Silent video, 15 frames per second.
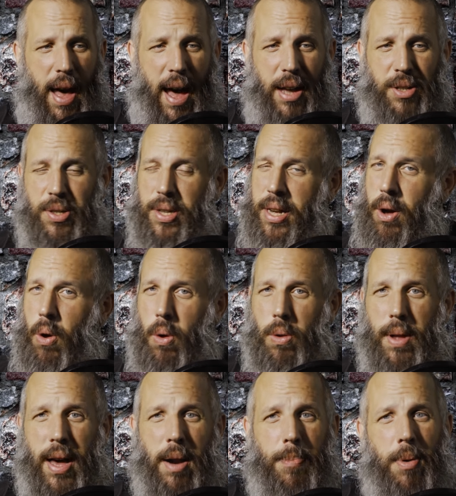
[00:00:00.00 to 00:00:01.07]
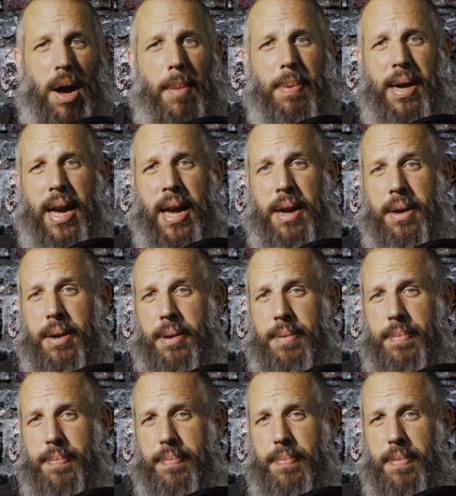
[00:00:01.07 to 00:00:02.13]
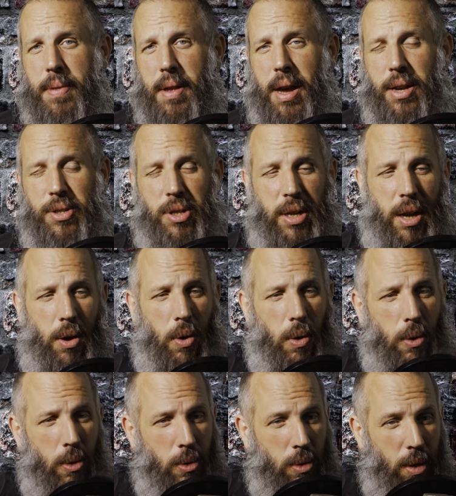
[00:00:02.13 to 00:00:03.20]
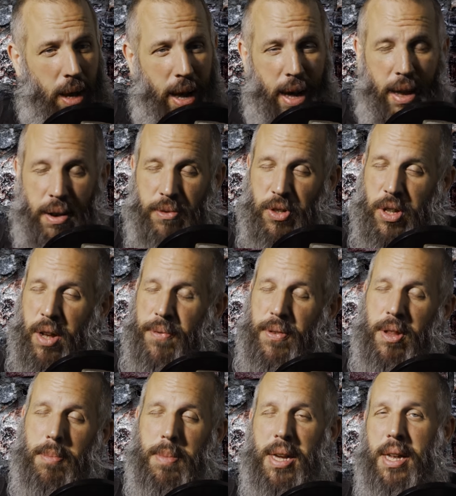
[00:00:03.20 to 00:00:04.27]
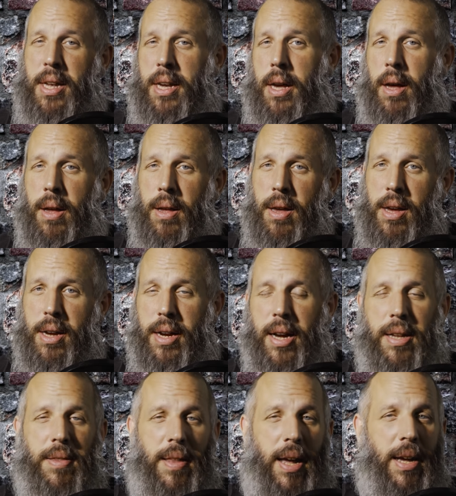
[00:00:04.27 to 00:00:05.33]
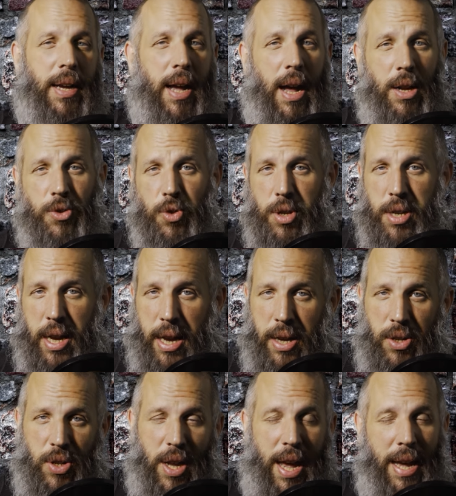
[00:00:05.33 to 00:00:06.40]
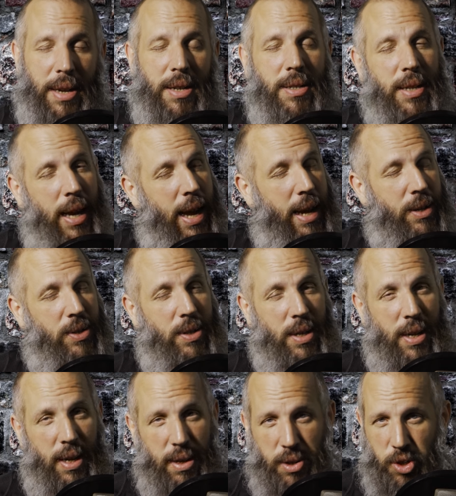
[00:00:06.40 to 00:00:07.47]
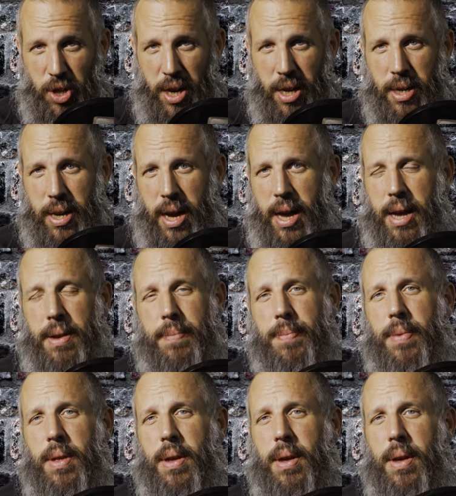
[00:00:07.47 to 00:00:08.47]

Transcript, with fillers: I see a whole lot of propaganda. I see a whole lot of stuff in the media that contradicts and attacks the ketogenic diet,